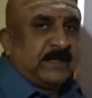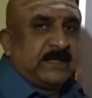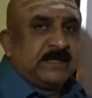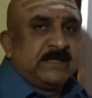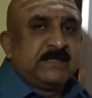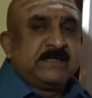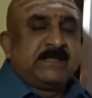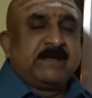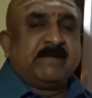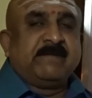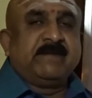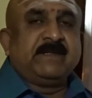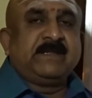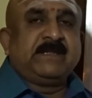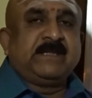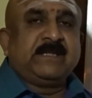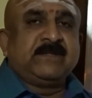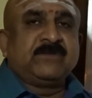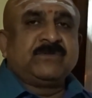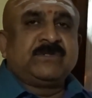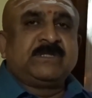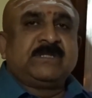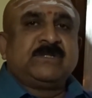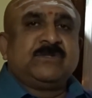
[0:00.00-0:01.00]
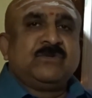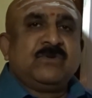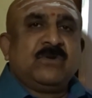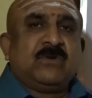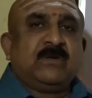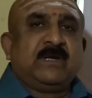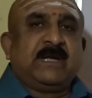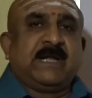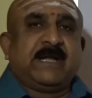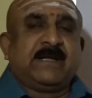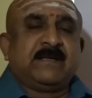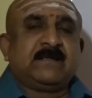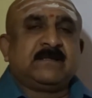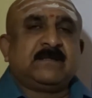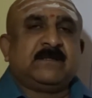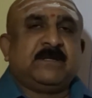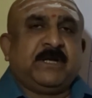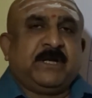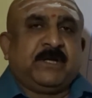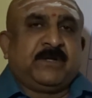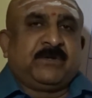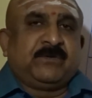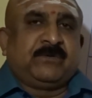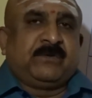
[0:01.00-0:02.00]
is known as
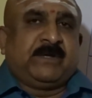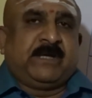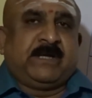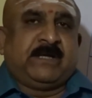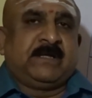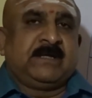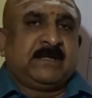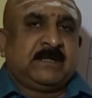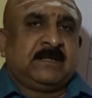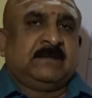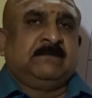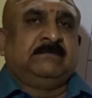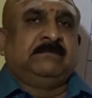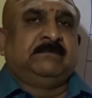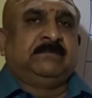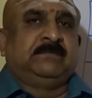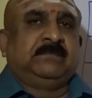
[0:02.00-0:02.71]
day-to-day income,